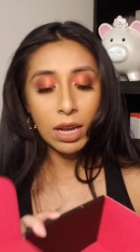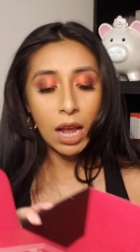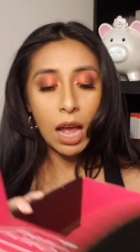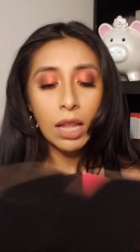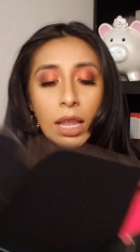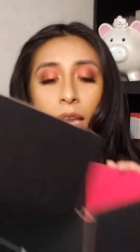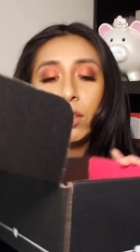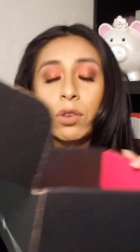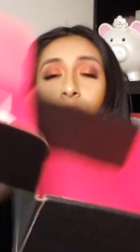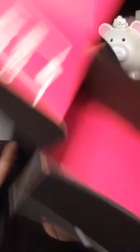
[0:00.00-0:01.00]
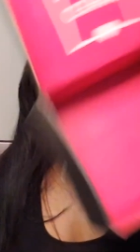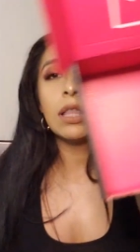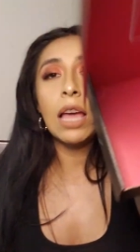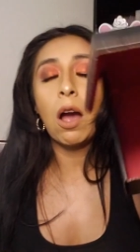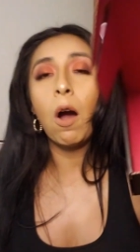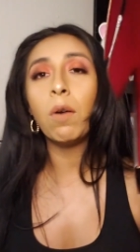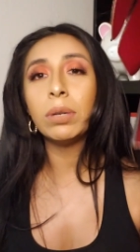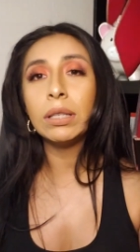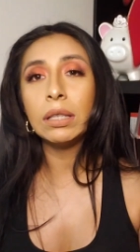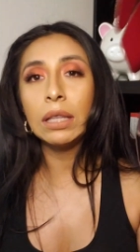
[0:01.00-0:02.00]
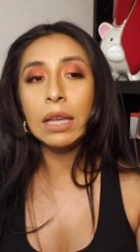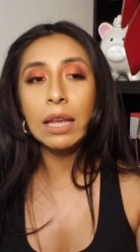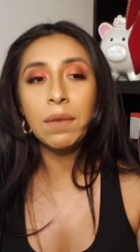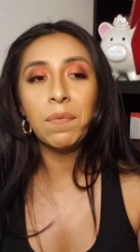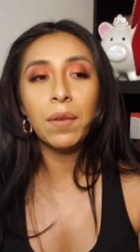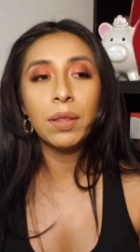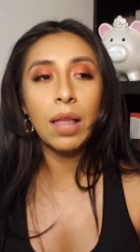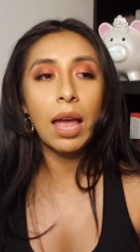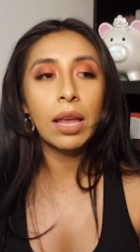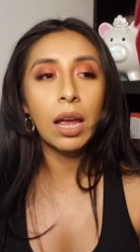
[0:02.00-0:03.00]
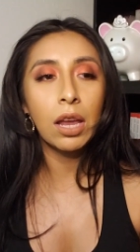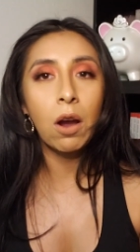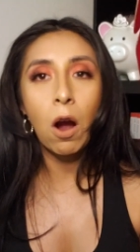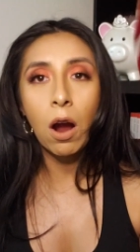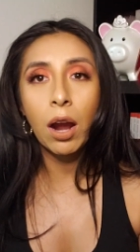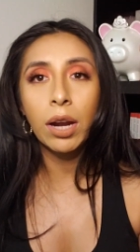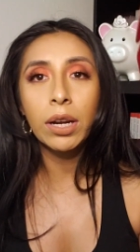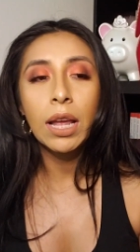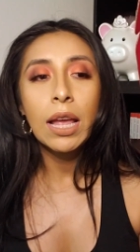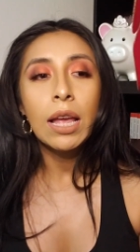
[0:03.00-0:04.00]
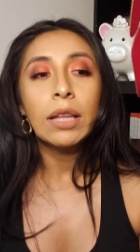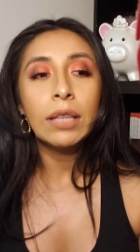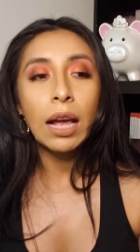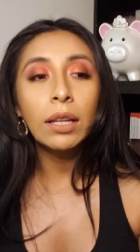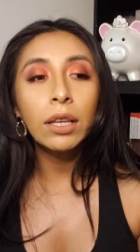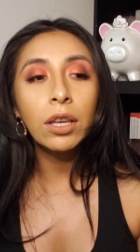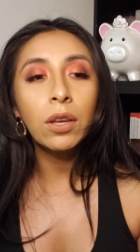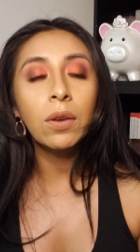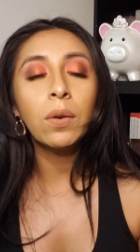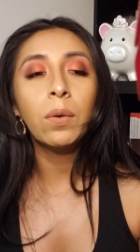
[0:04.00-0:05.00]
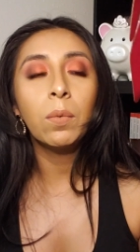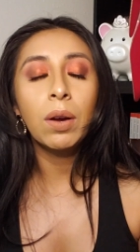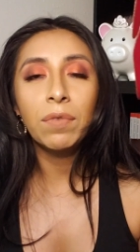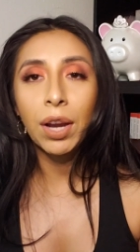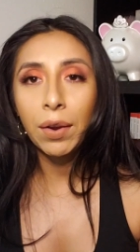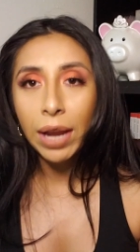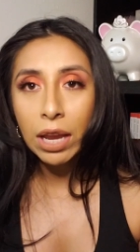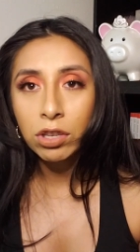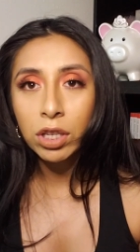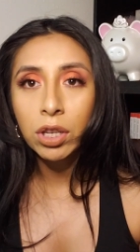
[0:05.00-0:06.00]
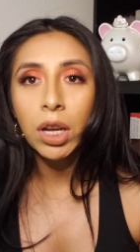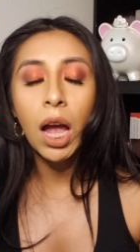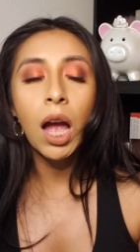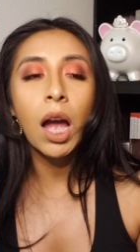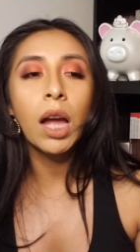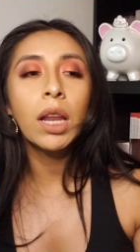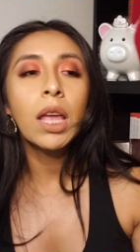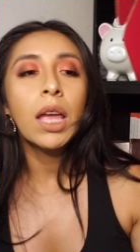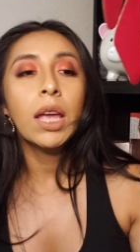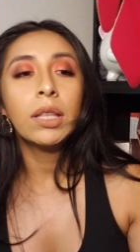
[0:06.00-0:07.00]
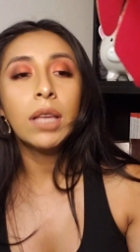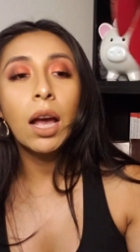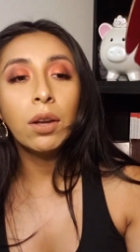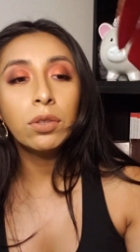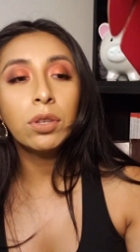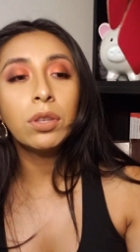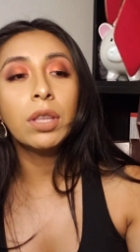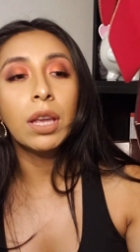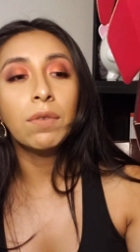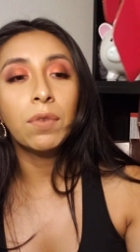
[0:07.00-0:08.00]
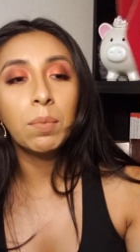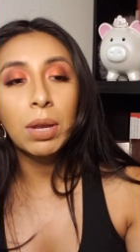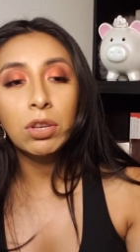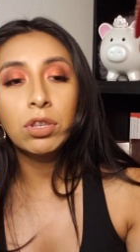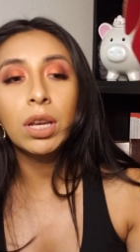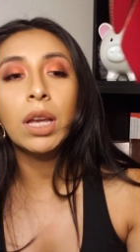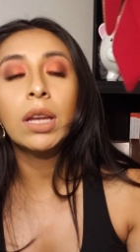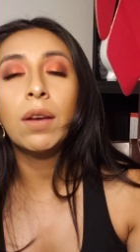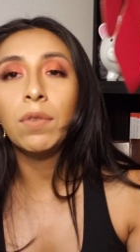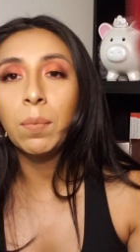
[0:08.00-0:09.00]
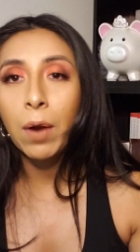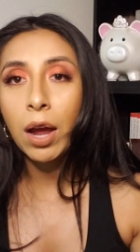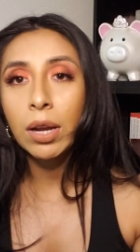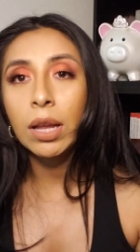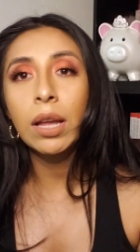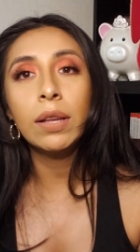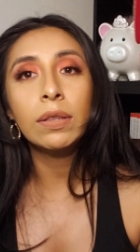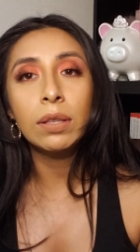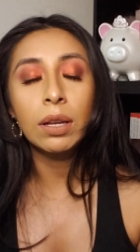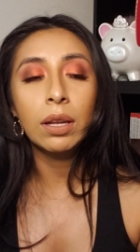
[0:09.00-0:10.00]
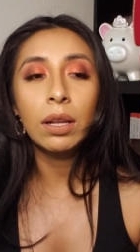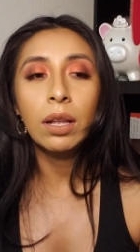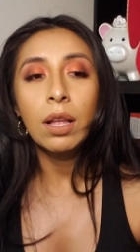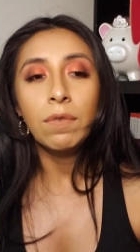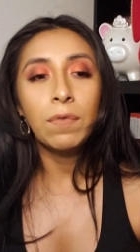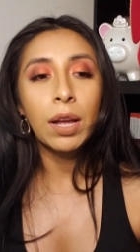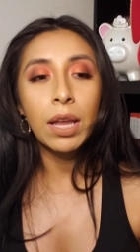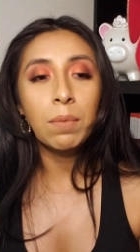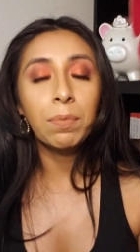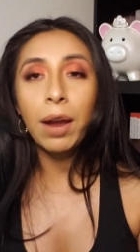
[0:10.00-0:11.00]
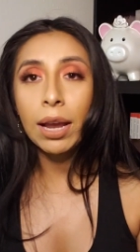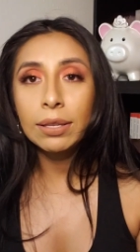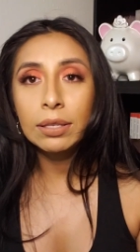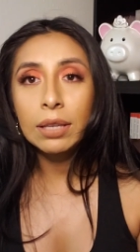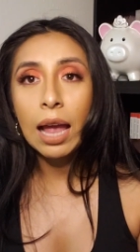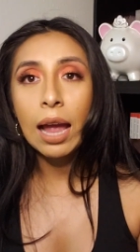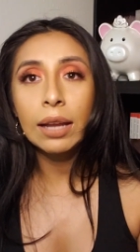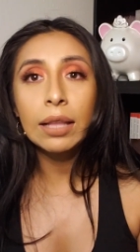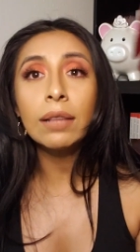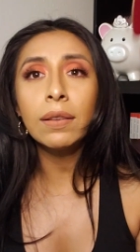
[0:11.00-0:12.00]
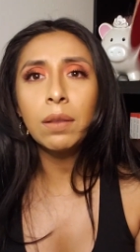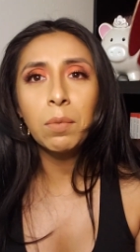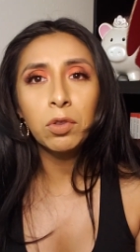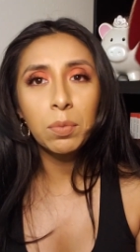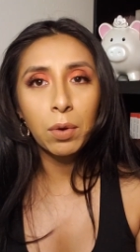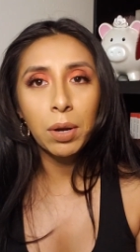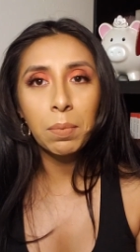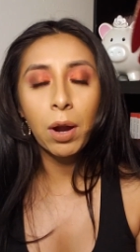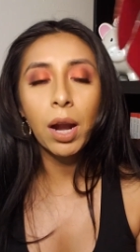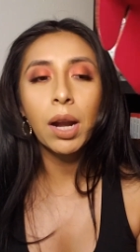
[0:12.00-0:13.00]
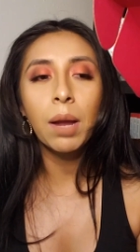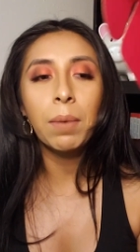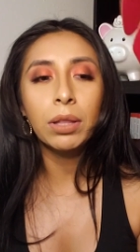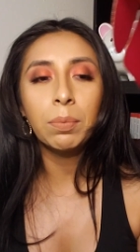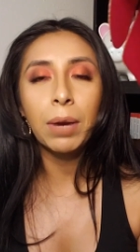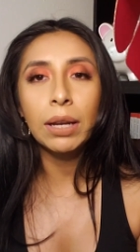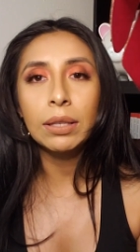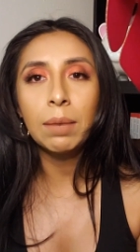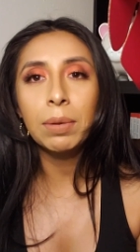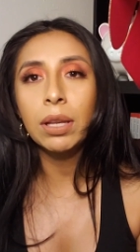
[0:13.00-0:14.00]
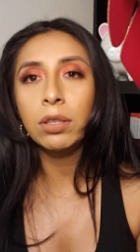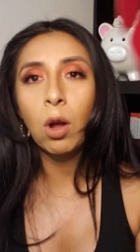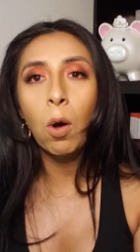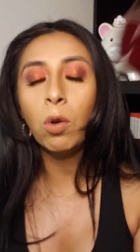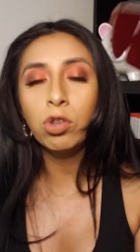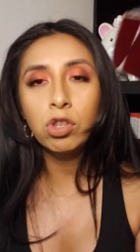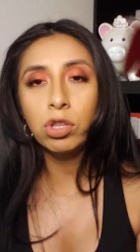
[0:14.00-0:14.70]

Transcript: I got. Like, usually they always leave like a card telling you what variation you got. It tells you the information of the products, the fucking price tag. That's like the most important part about the price tag, because the whole